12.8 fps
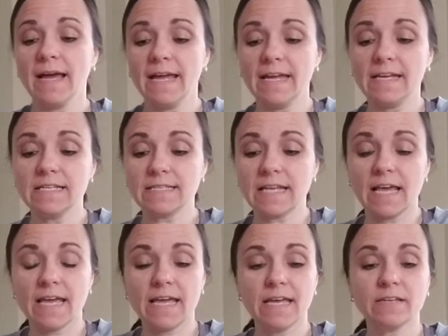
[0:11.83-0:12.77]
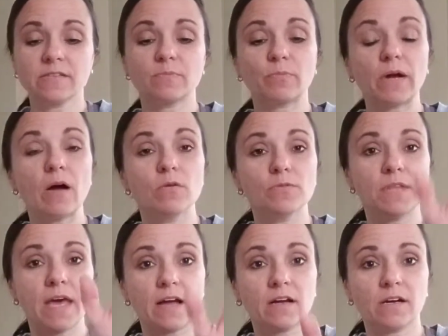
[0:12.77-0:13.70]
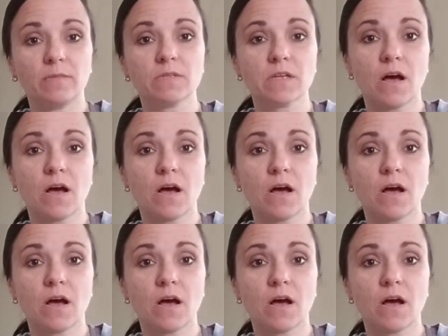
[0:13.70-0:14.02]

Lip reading: is a sprout that comes